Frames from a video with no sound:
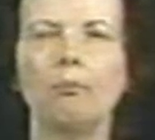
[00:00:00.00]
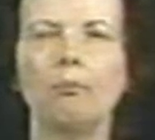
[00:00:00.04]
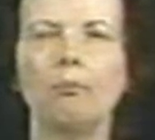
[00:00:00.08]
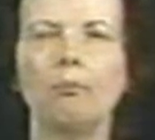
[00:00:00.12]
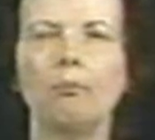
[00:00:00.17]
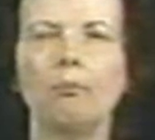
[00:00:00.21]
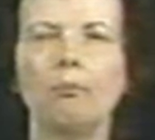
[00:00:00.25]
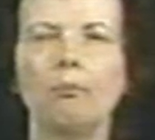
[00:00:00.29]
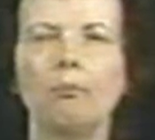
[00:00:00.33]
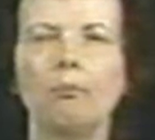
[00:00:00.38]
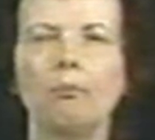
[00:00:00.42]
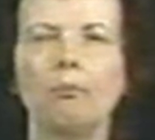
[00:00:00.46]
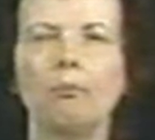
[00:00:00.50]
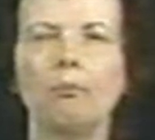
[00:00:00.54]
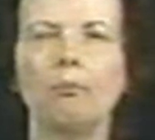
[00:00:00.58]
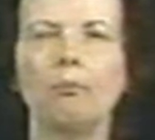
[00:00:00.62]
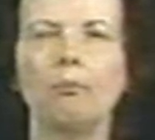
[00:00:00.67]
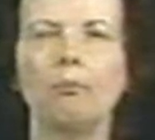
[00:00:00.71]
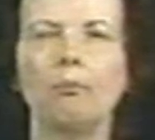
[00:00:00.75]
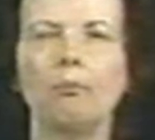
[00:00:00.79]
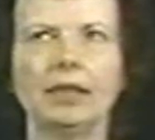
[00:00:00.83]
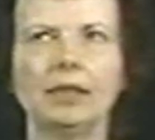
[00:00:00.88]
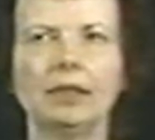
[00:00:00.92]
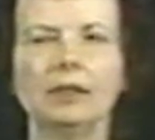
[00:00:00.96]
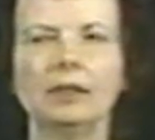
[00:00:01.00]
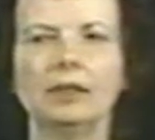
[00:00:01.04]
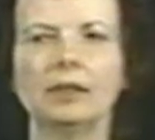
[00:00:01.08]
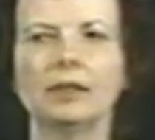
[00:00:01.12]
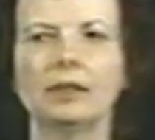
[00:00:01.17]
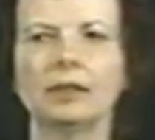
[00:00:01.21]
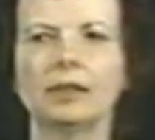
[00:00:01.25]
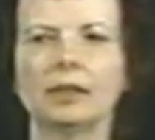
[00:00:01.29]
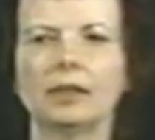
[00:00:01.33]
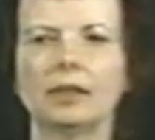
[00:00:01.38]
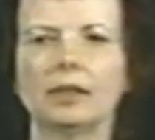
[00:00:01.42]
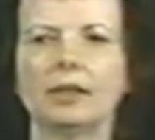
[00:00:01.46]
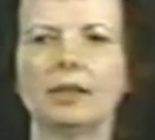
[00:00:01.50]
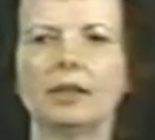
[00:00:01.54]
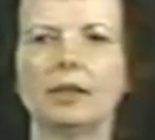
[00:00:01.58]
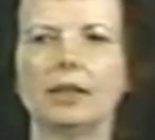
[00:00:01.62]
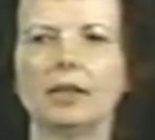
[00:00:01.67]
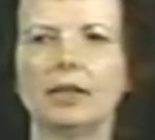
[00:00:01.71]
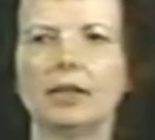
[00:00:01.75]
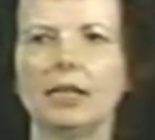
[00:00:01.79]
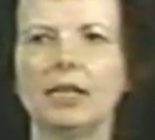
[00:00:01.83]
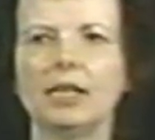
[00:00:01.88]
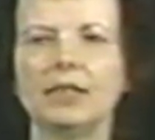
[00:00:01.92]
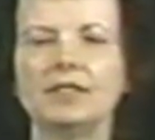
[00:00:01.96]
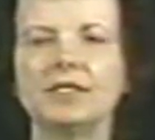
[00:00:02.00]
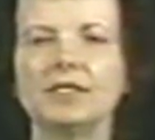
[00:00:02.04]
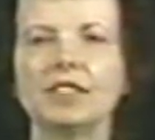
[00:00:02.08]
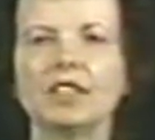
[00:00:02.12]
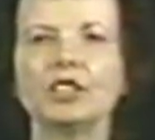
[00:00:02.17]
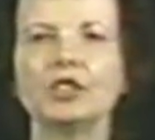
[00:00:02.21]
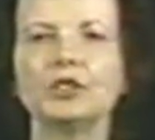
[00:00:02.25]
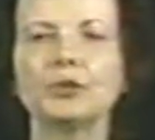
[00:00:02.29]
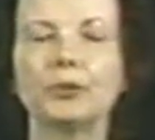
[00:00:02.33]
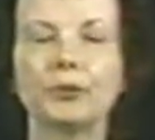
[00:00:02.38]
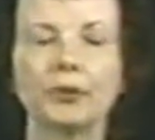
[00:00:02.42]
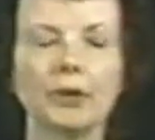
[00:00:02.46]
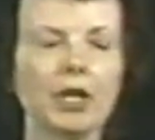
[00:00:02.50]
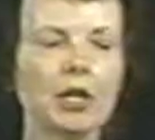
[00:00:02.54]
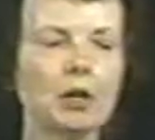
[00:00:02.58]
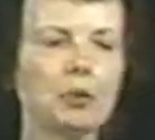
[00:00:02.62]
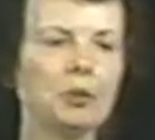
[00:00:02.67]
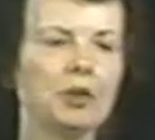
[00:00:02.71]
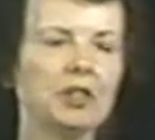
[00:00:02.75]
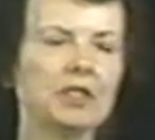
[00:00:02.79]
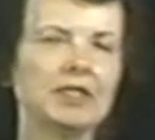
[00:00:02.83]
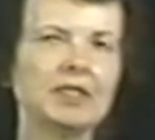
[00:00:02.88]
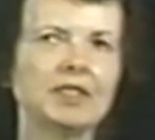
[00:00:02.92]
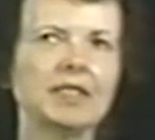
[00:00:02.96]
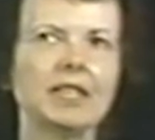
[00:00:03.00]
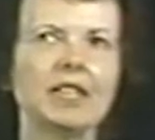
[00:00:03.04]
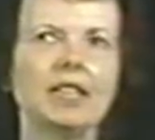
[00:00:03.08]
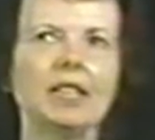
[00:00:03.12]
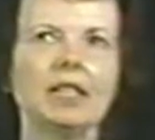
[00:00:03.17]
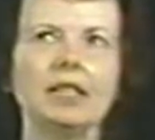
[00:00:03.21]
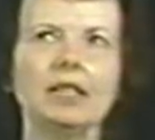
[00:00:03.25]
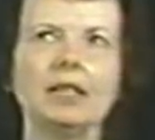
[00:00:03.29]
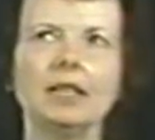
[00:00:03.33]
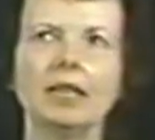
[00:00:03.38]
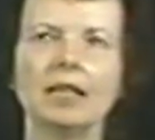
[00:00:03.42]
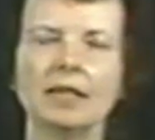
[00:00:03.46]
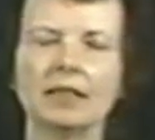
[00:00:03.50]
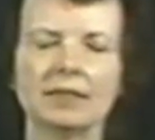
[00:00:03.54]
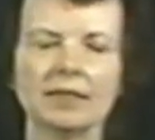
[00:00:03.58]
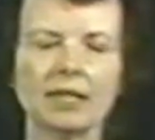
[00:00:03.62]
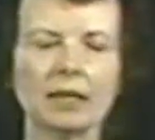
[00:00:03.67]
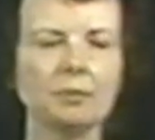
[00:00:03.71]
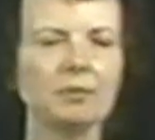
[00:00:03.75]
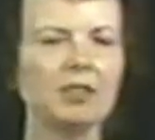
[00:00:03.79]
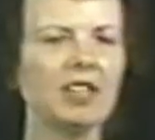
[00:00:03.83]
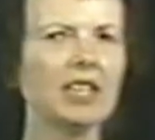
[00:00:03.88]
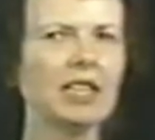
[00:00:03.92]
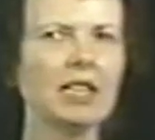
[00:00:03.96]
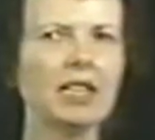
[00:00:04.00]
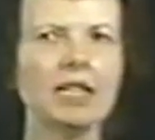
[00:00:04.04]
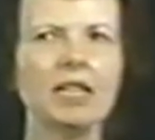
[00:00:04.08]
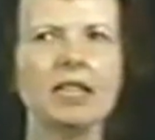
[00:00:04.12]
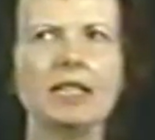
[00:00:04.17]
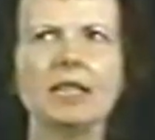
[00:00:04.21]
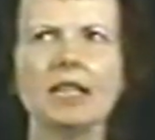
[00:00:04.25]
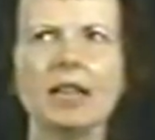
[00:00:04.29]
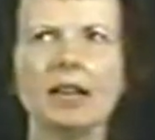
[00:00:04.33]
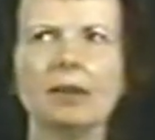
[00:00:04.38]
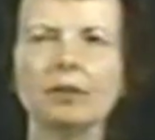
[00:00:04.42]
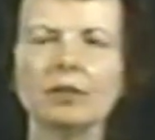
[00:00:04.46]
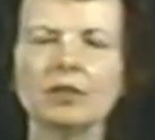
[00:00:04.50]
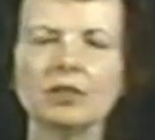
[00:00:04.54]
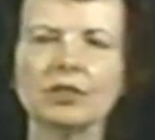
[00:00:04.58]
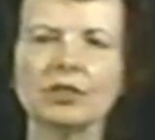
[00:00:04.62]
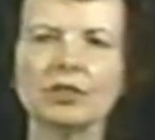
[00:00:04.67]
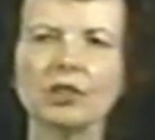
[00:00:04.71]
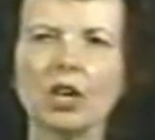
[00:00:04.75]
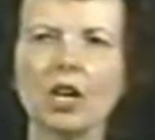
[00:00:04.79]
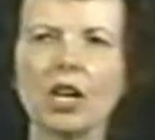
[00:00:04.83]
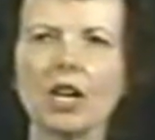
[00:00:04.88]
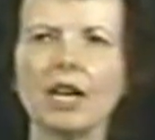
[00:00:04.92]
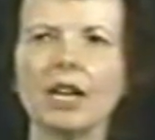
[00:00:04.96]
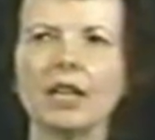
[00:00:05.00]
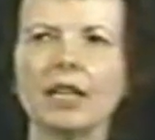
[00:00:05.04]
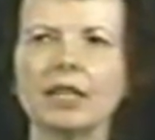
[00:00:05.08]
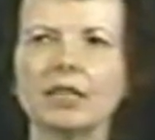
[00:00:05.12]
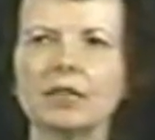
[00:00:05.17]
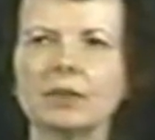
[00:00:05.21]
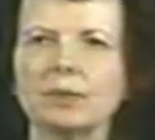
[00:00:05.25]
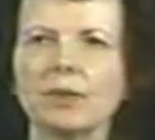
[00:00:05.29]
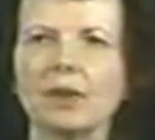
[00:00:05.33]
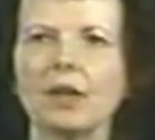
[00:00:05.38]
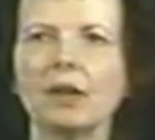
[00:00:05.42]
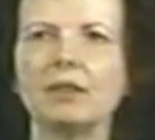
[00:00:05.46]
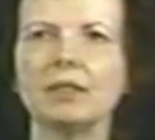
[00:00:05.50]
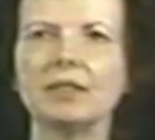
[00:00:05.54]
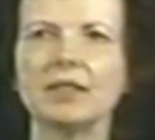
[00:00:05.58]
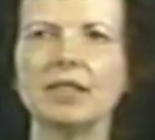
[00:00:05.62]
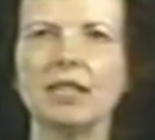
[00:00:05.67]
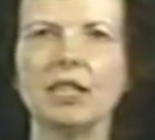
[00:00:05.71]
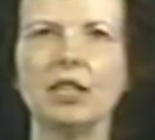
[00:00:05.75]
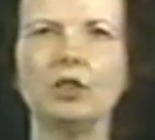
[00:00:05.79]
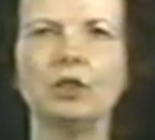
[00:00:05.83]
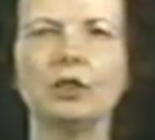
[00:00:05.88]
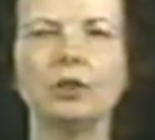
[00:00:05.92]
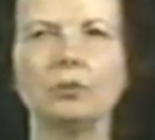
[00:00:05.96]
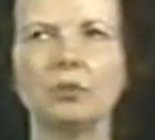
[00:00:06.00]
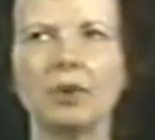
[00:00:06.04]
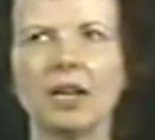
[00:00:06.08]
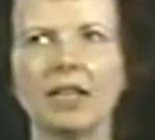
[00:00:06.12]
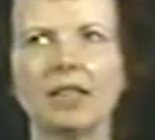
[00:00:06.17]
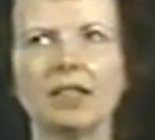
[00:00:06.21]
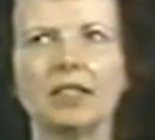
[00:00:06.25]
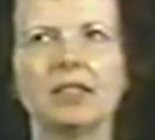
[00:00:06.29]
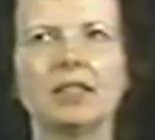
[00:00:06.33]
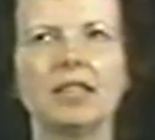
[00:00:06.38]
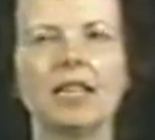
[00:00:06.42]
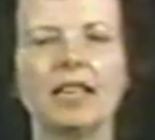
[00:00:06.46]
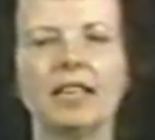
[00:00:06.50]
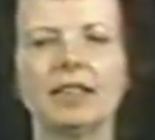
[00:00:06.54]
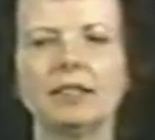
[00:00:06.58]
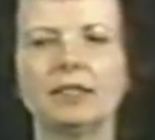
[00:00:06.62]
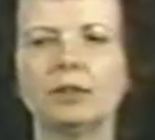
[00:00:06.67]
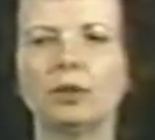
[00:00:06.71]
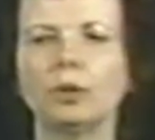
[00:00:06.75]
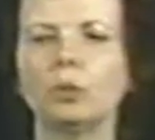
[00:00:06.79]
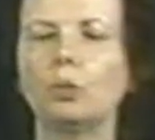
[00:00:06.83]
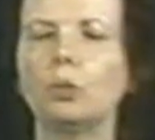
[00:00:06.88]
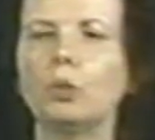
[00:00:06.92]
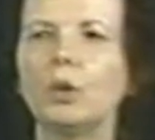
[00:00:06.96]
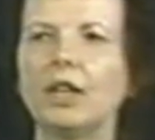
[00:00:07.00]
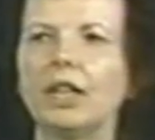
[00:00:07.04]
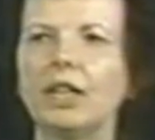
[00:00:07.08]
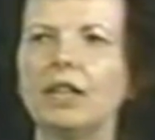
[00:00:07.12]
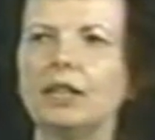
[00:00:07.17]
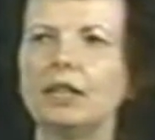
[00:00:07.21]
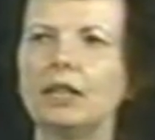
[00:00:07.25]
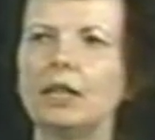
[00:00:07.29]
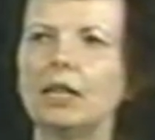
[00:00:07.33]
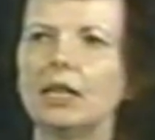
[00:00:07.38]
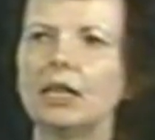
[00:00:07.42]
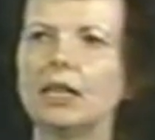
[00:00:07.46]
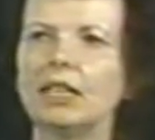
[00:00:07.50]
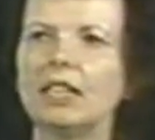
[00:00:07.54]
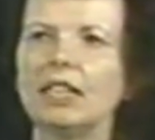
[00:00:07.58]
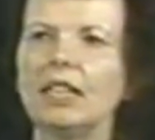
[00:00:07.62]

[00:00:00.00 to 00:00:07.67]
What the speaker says: balding in such frequency, something he never saw as far as he could recollect when